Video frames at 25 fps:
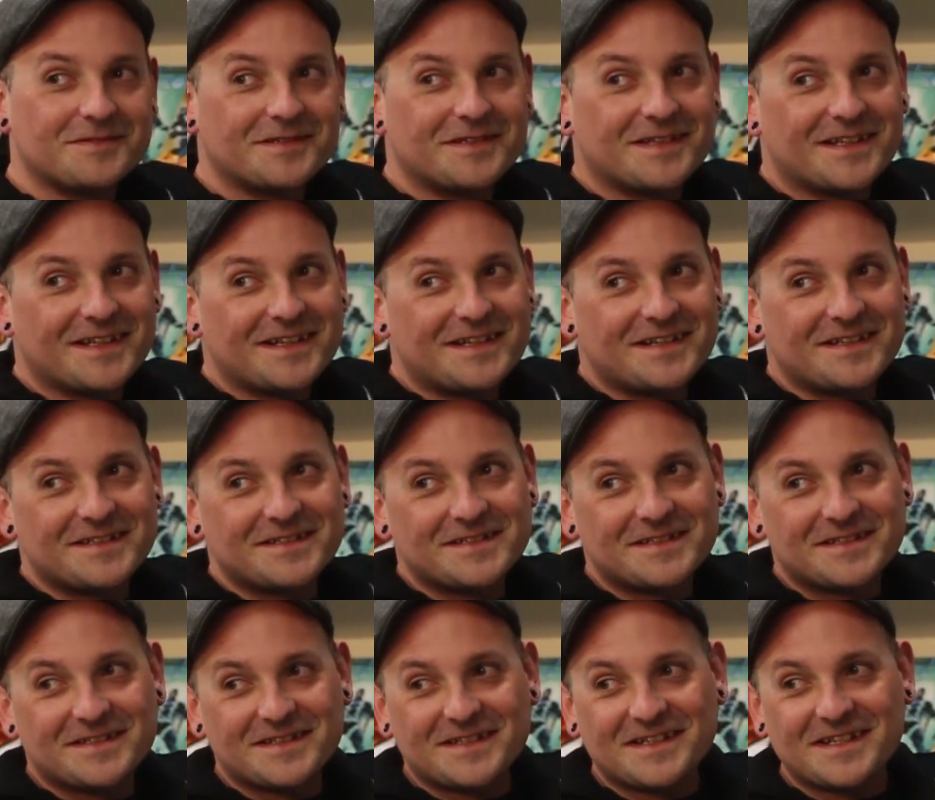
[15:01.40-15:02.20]

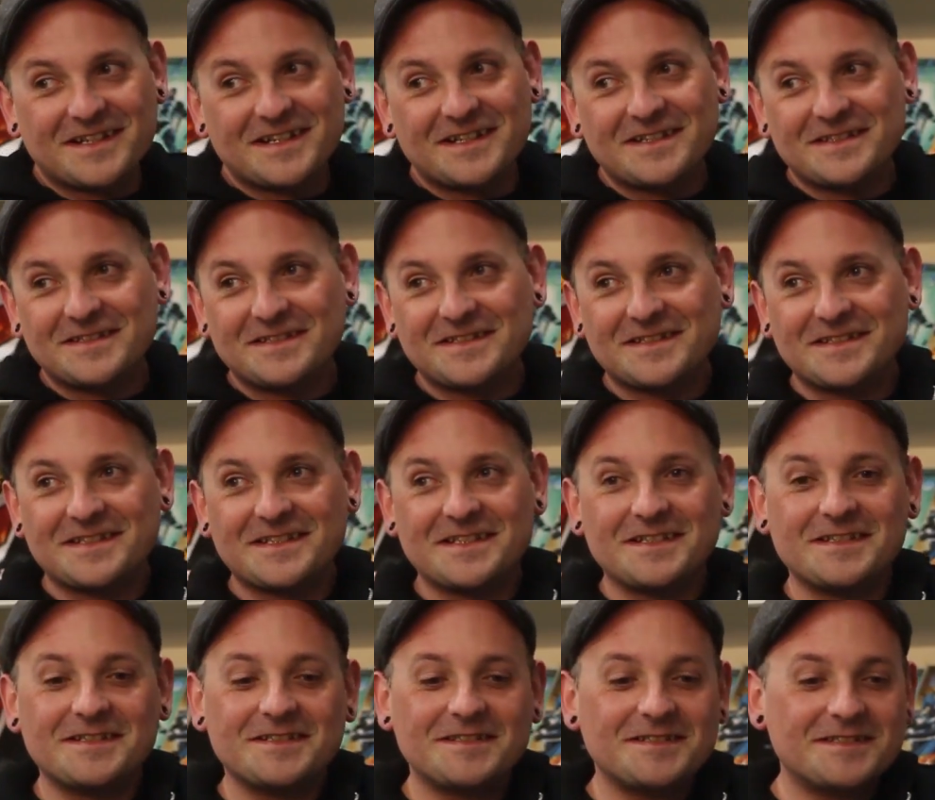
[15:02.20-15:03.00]
there's
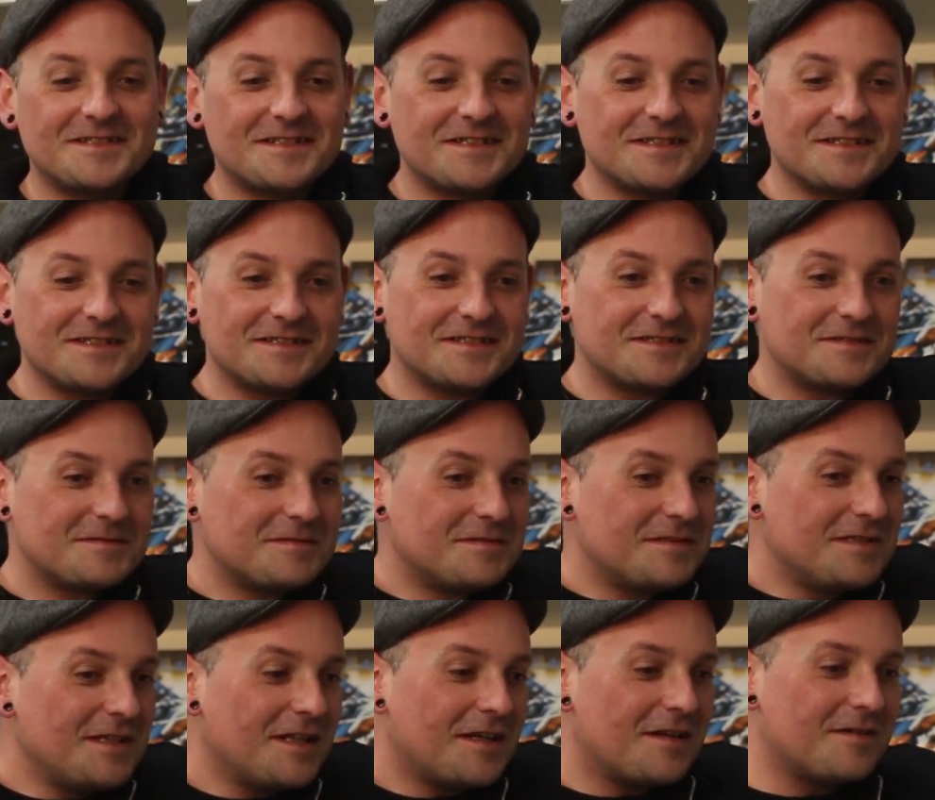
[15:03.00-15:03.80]

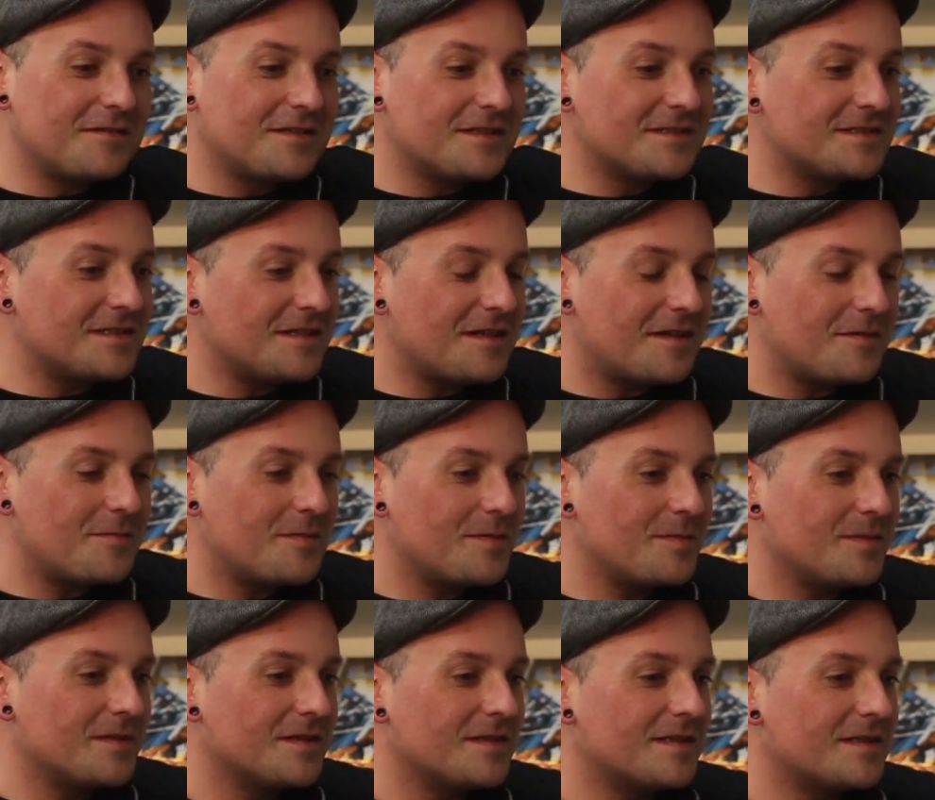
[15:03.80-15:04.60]
a lot of
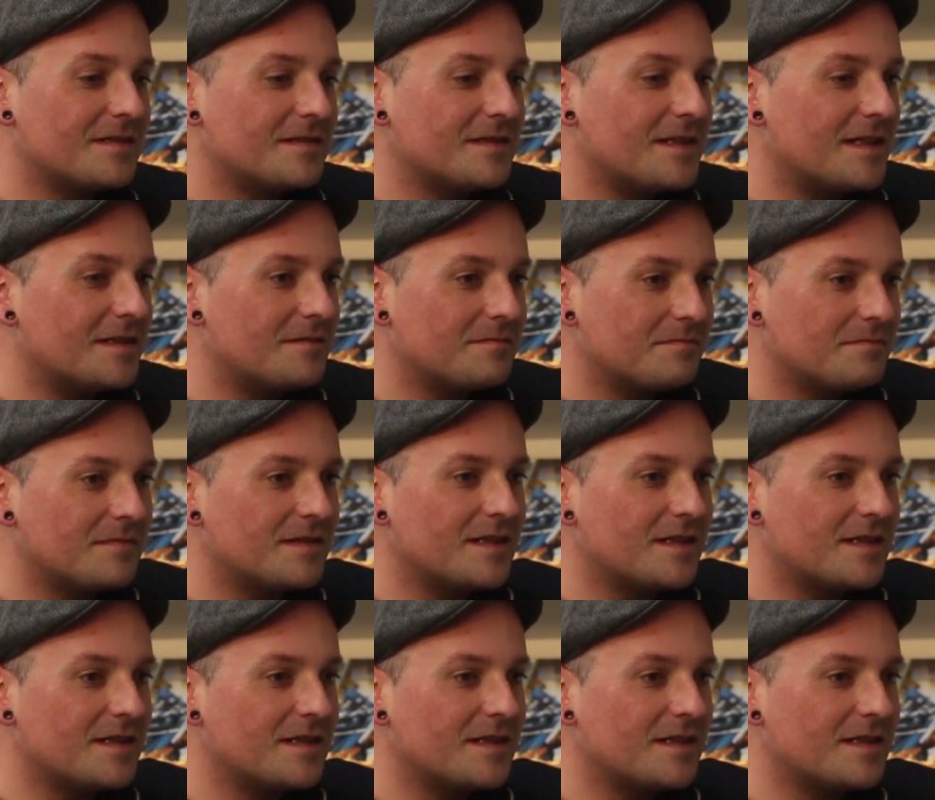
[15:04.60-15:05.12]
people that